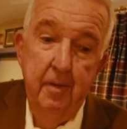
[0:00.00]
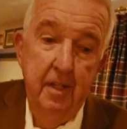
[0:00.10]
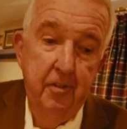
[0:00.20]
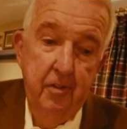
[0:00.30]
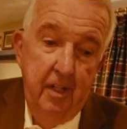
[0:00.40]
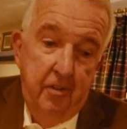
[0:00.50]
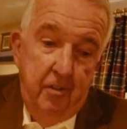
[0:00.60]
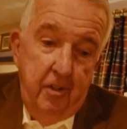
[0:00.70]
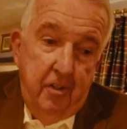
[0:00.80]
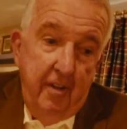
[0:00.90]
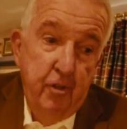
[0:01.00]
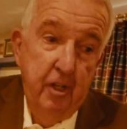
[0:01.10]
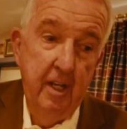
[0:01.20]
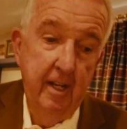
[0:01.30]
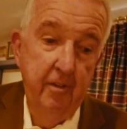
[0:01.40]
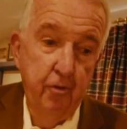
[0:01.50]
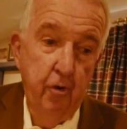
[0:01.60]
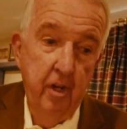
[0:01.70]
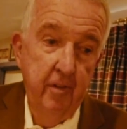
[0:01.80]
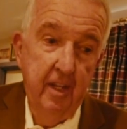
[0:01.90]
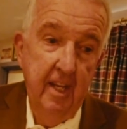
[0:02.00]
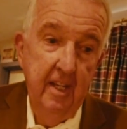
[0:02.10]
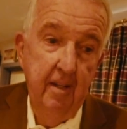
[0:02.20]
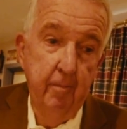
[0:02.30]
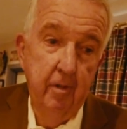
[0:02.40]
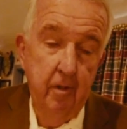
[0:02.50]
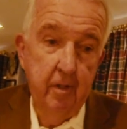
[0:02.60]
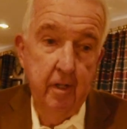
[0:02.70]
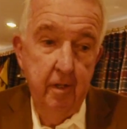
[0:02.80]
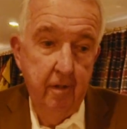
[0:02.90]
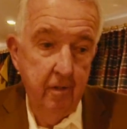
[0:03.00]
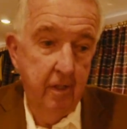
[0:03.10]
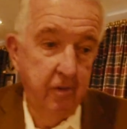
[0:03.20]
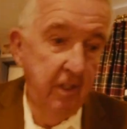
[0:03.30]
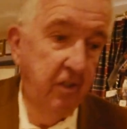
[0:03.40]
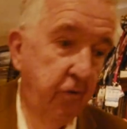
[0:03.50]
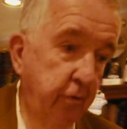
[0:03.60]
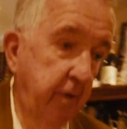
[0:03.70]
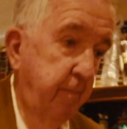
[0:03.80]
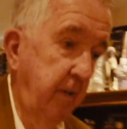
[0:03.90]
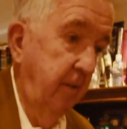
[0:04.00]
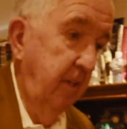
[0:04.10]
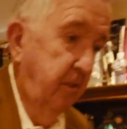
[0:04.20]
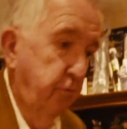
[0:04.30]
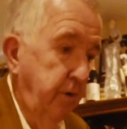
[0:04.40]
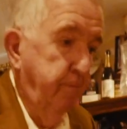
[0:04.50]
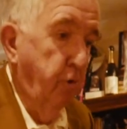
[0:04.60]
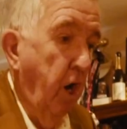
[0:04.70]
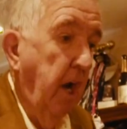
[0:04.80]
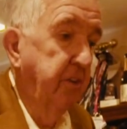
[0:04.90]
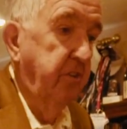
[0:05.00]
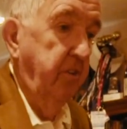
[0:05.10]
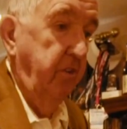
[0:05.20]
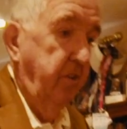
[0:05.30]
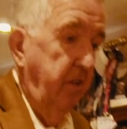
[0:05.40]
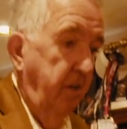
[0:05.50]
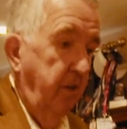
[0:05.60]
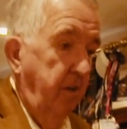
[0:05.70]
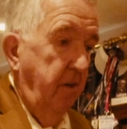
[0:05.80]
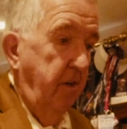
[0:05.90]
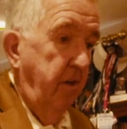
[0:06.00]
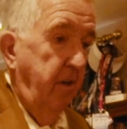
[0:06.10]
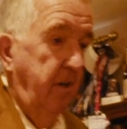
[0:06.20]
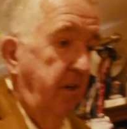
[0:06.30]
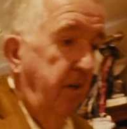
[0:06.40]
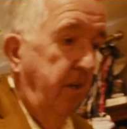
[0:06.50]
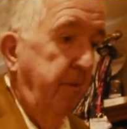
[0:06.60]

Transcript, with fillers: it's it's just everything I enjoy of the game. Look at look at these three these three bronzes. I